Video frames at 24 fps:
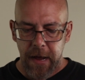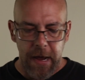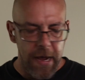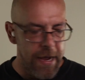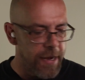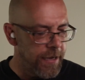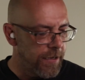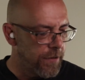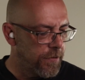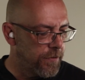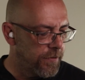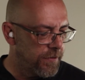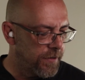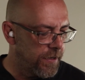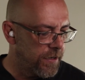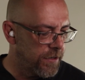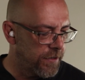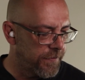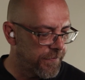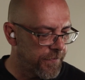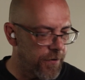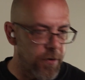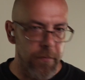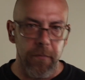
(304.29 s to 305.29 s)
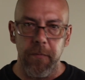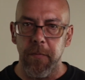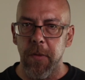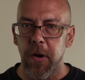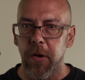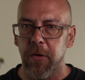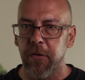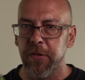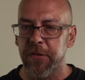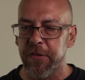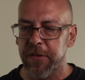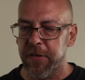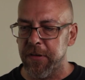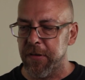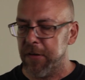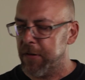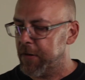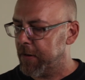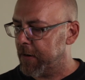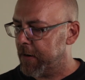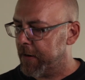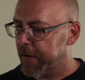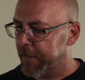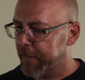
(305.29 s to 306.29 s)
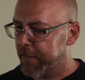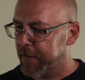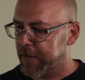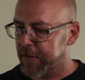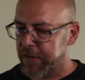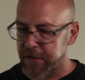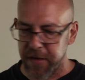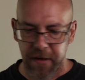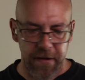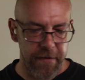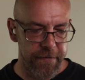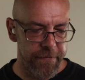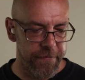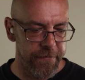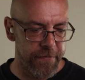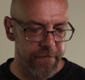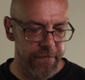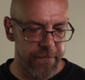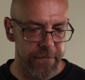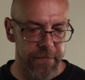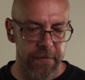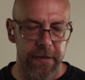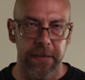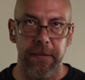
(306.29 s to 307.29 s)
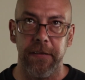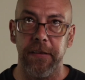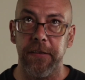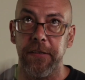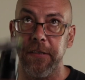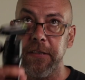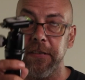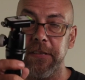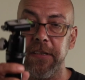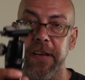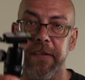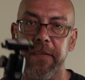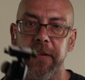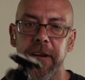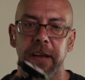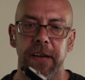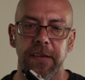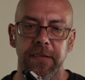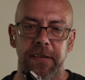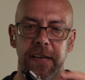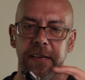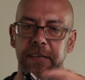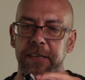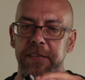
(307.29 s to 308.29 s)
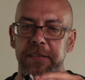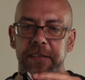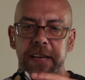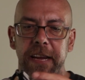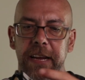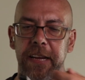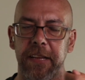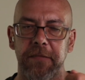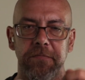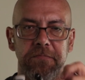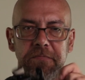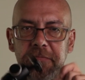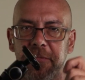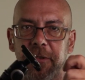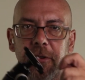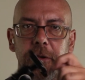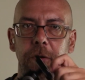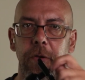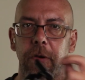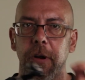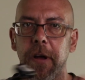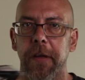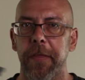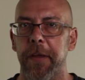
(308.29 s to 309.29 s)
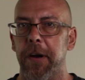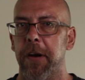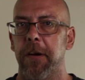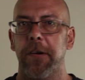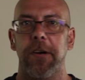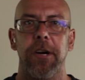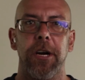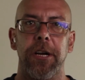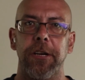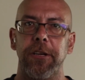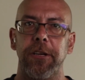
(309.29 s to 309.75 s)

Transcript: I use this for most of the stuff, like the G7X. I just take it and screw it on there